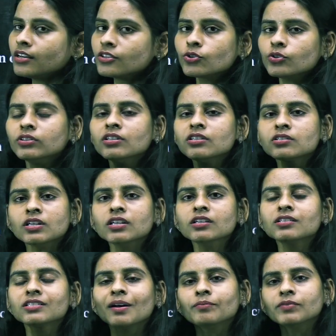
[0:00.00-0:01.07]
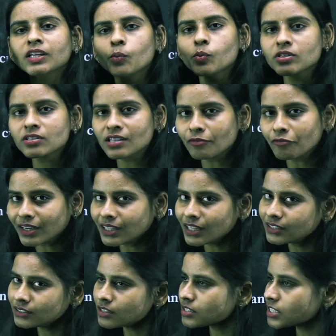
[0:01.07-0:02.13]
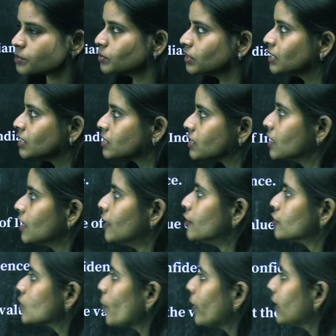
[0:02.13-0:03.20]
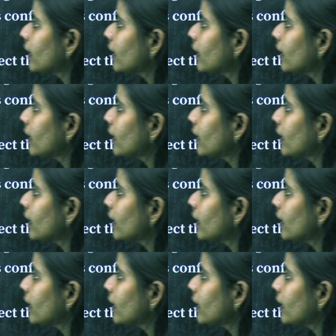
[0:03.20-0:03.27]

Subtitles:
So this is something which is affecting the stability. So when